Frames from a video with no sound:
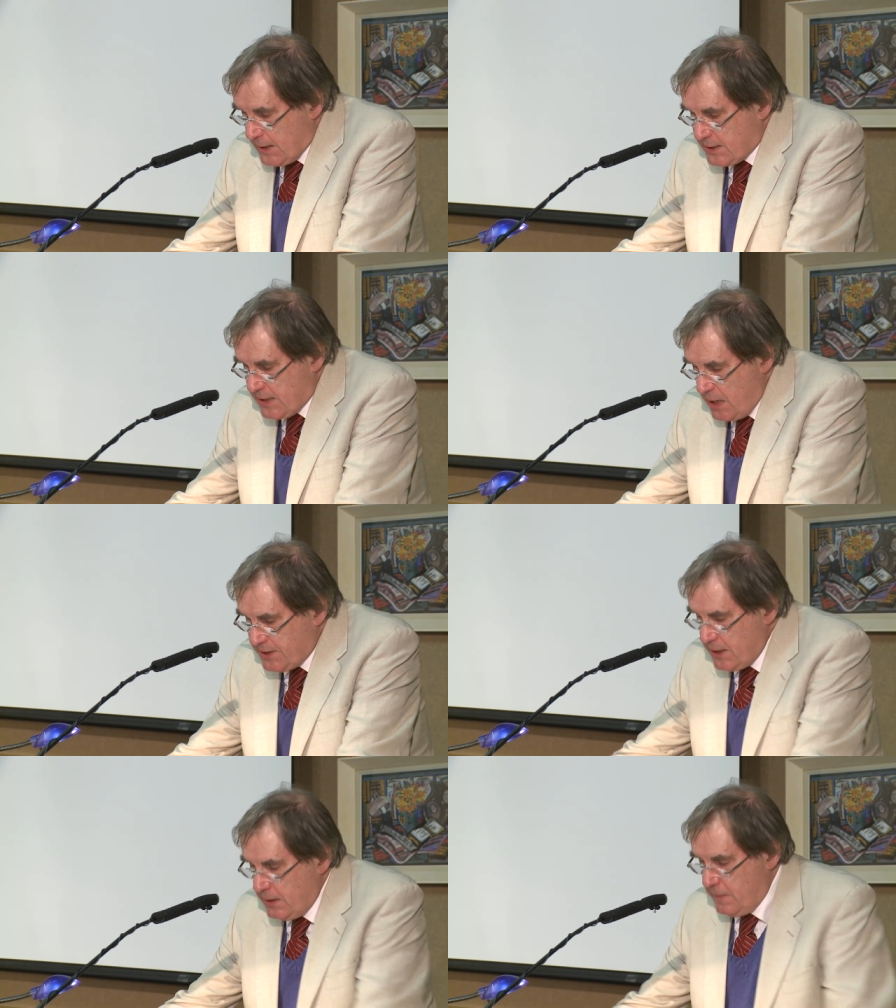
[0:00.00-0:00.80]

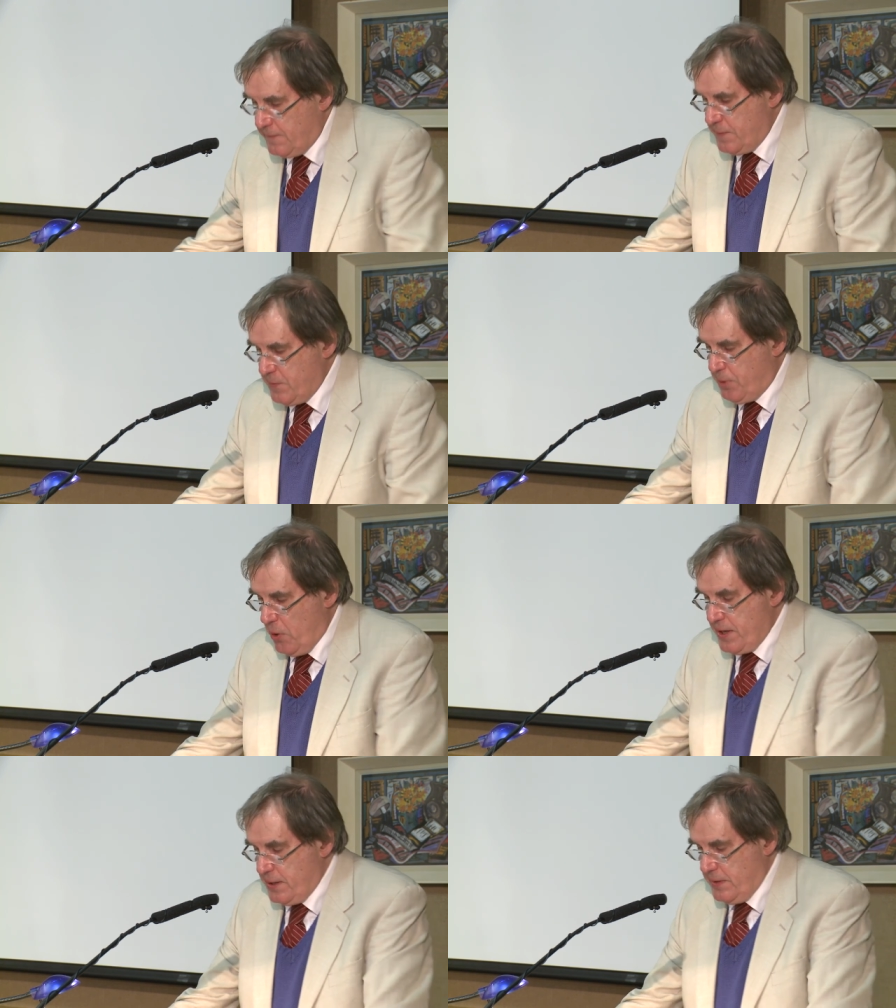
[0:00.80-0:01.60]
Starting from the
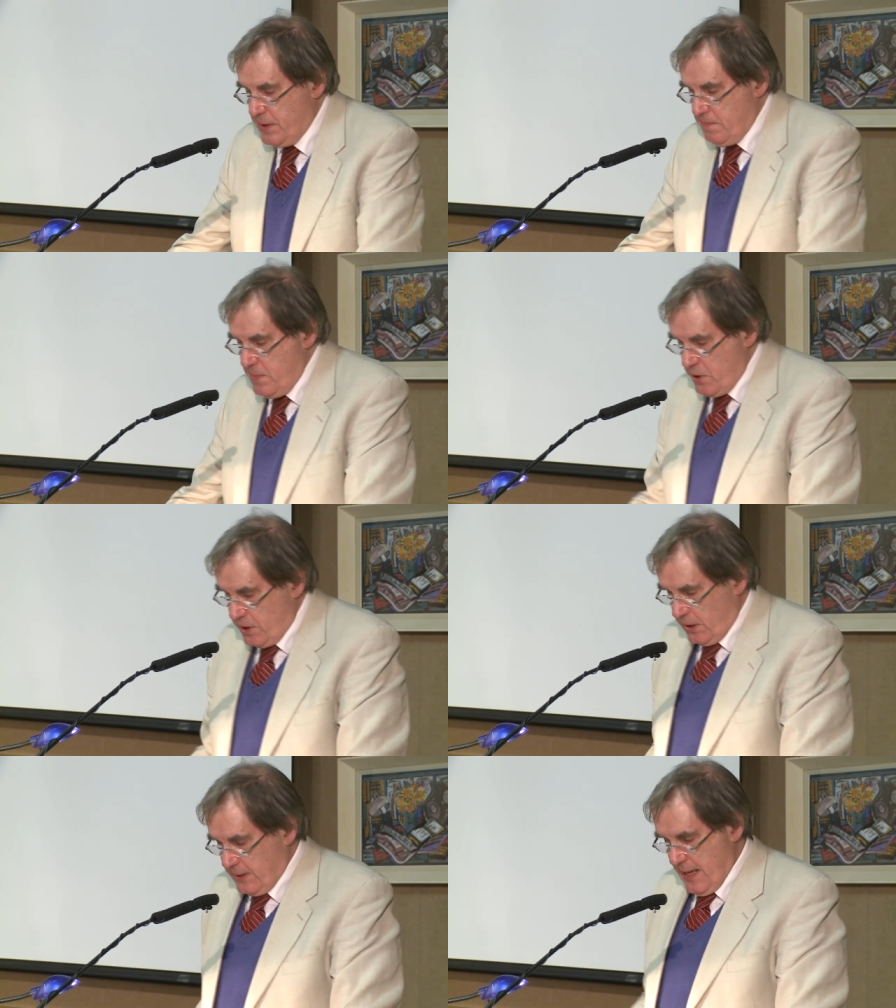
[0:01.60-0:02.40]
point that
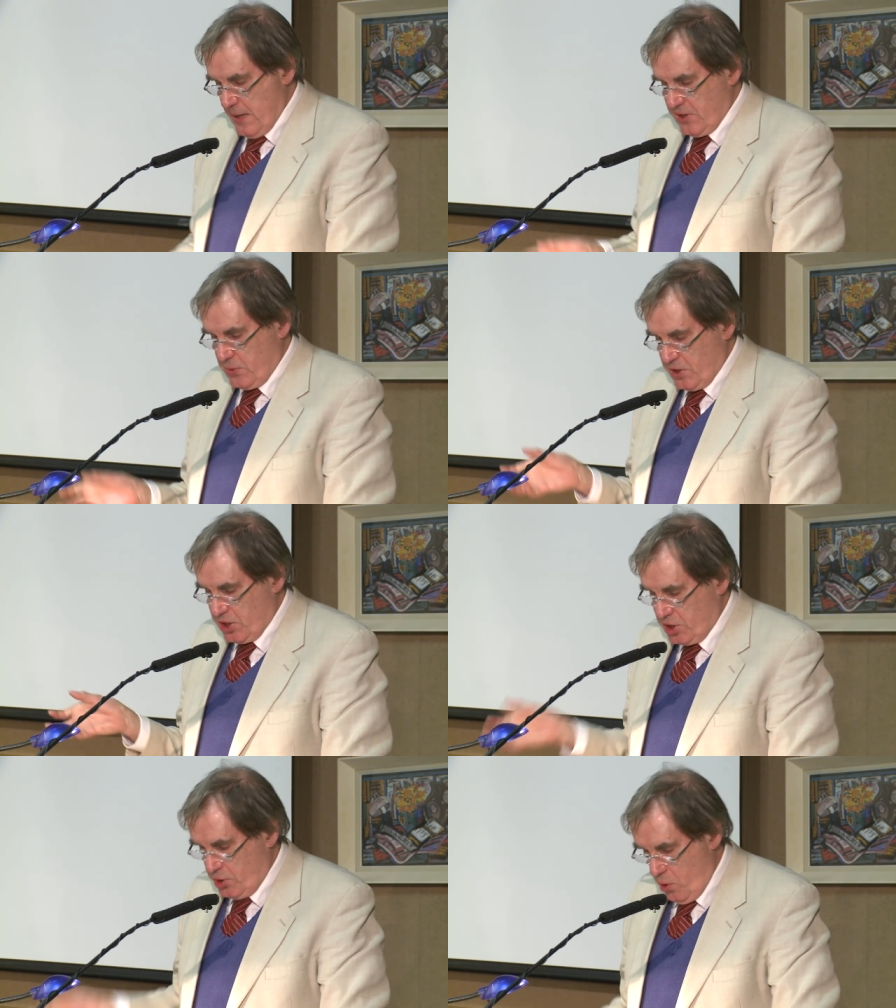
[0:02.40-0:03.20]
miracle accounts were
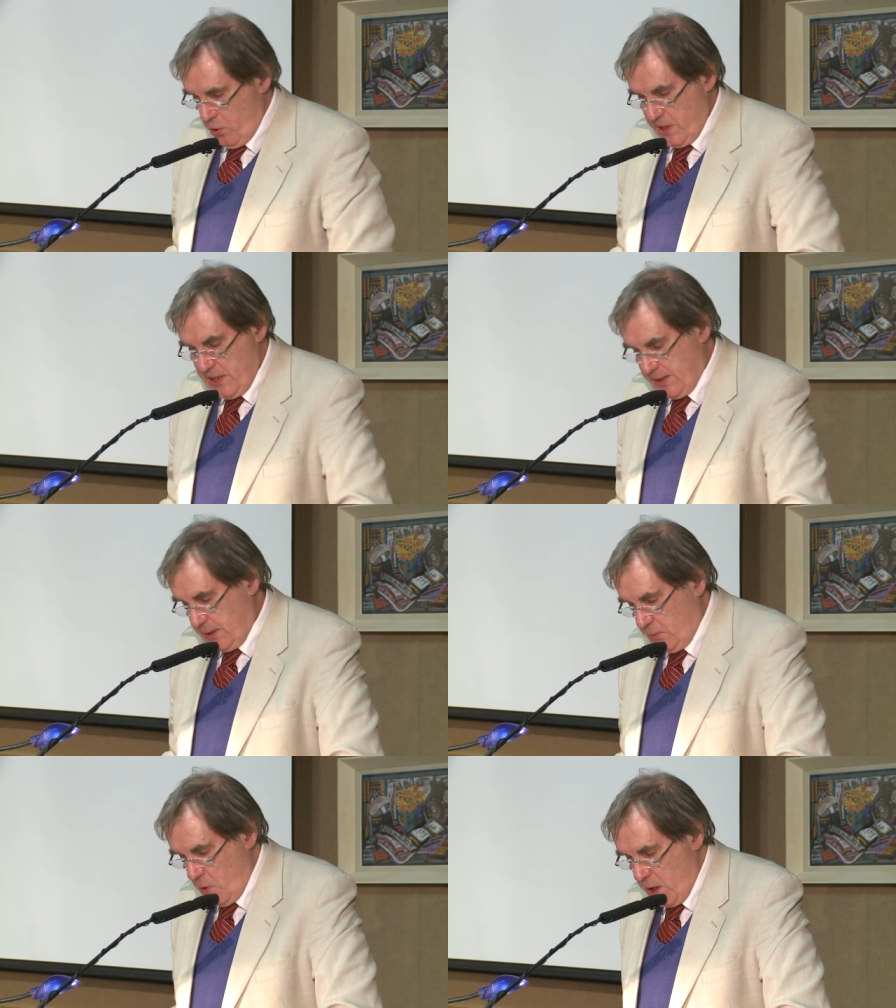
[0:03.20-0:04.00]

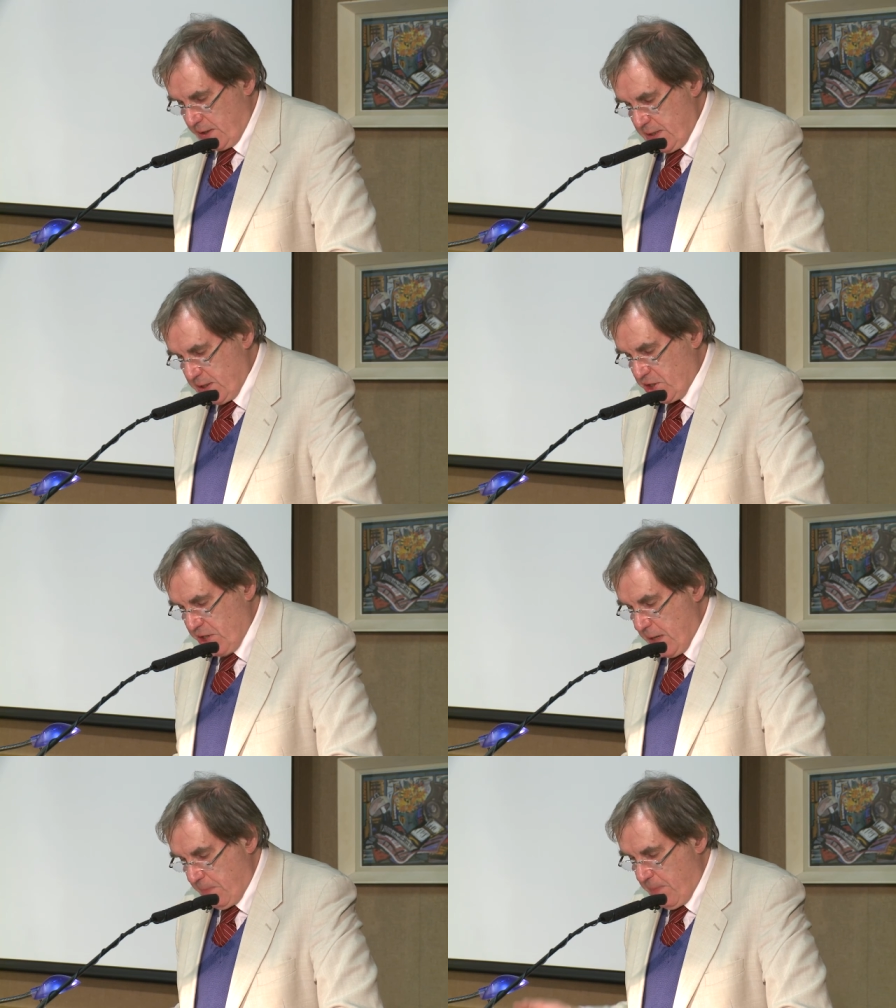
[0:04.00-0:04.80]
stories worked into
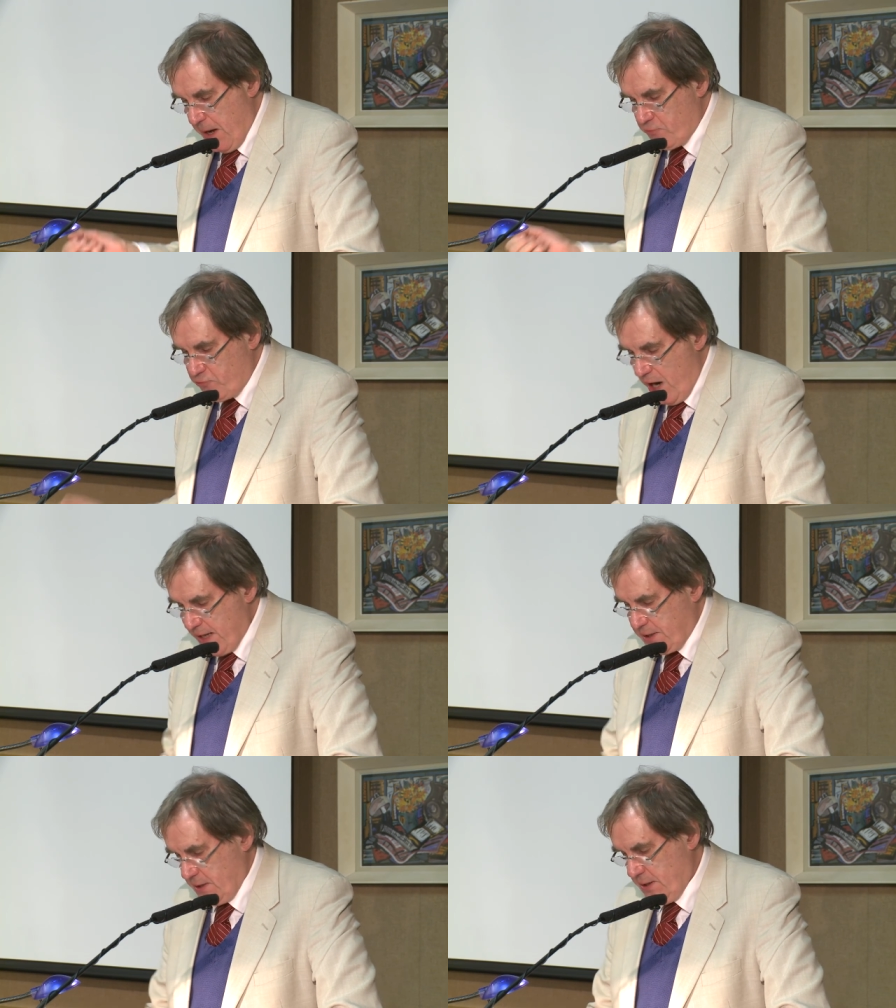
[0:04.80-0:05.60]
shape by
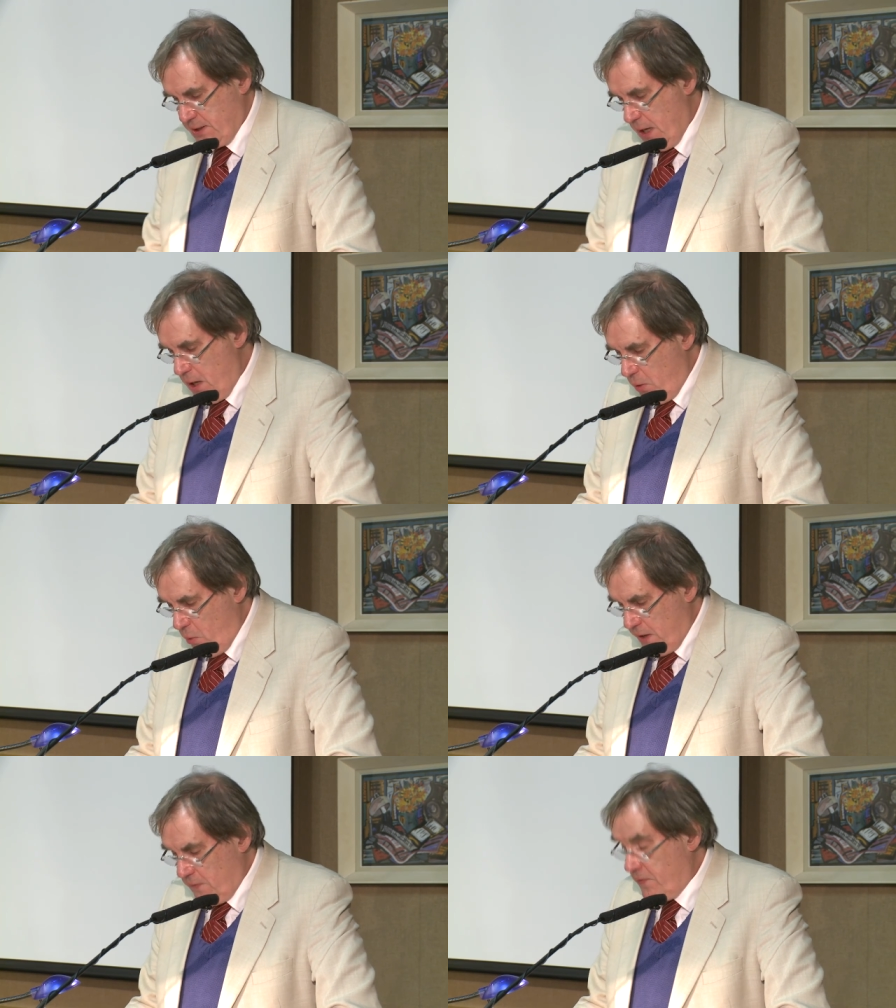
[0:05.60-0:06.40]
writers
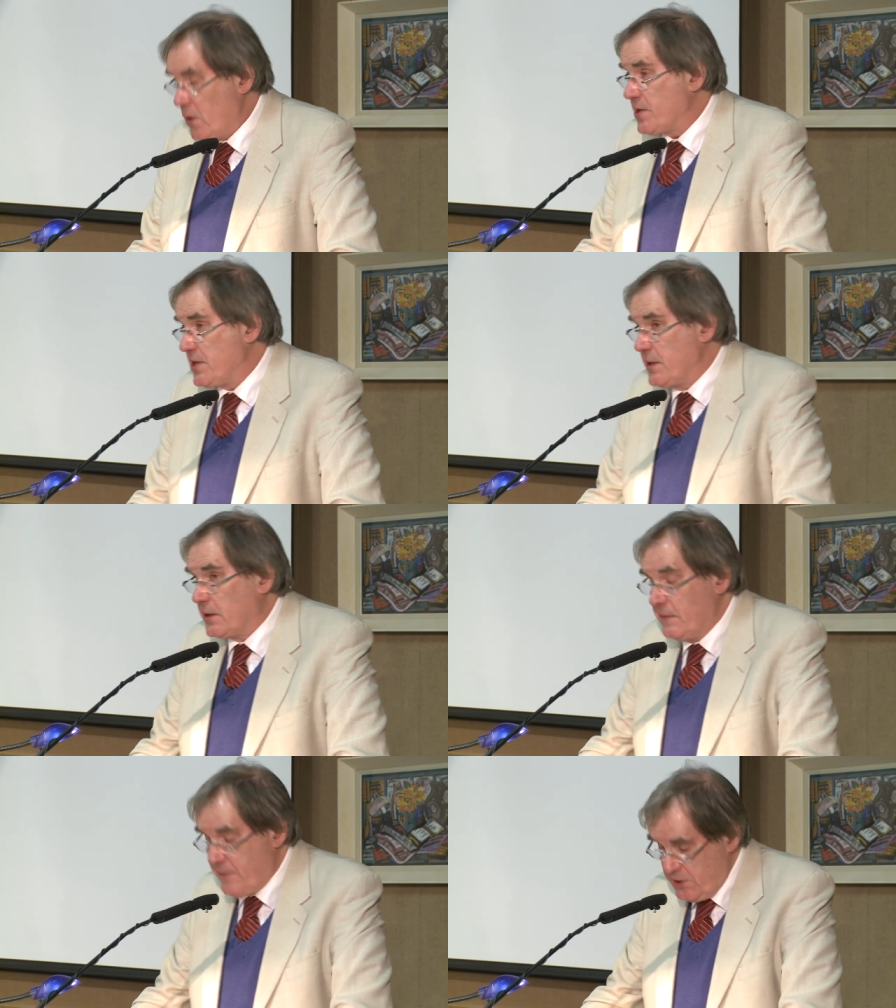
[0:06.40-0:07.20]
well versed in the
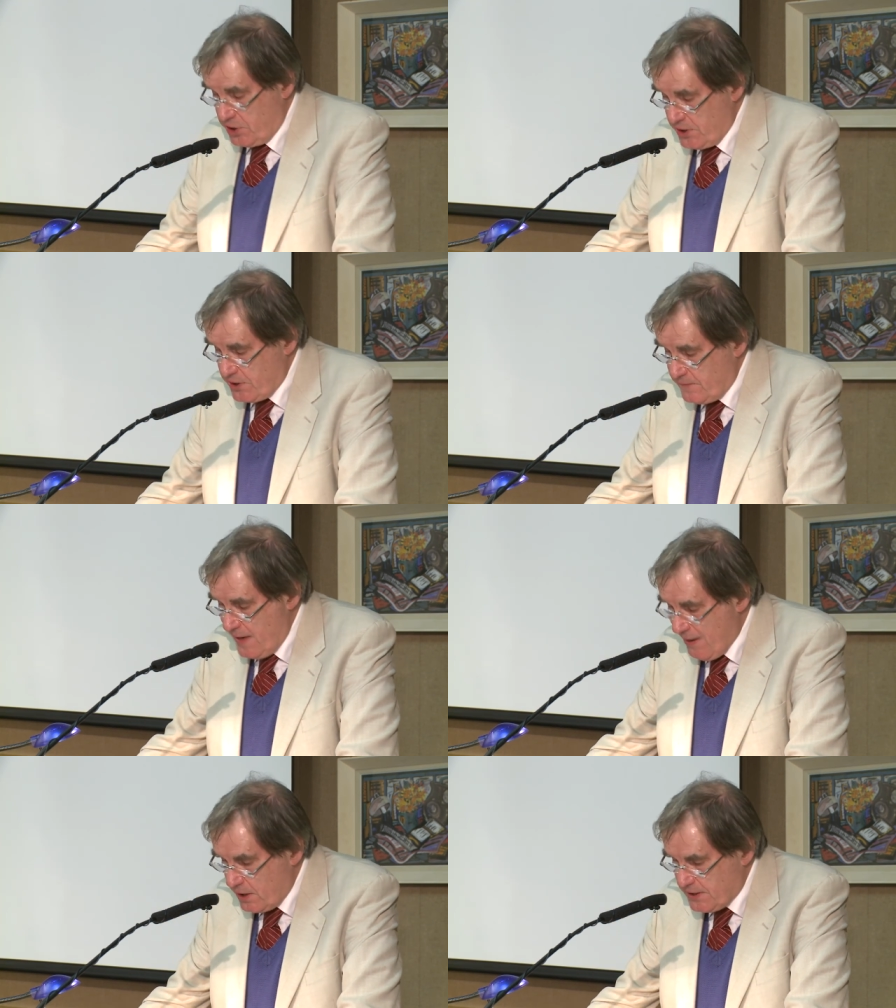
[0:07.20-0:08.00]
conventions of
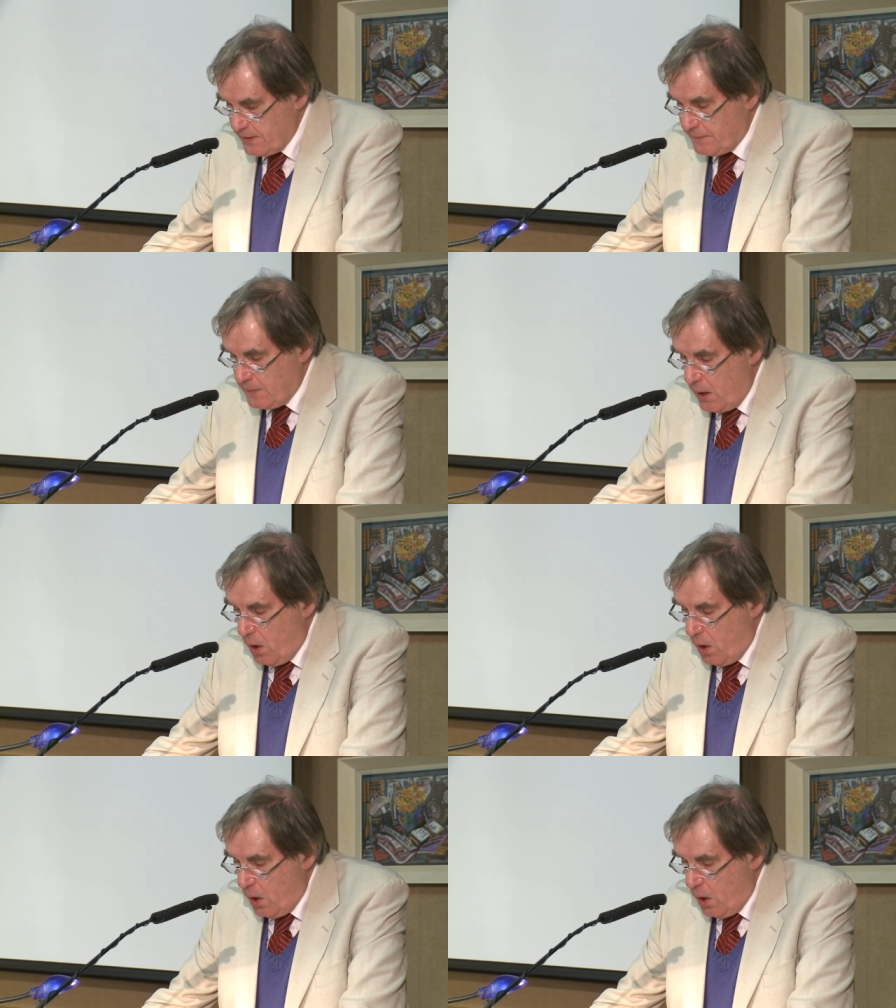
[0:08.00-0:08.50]
narrative,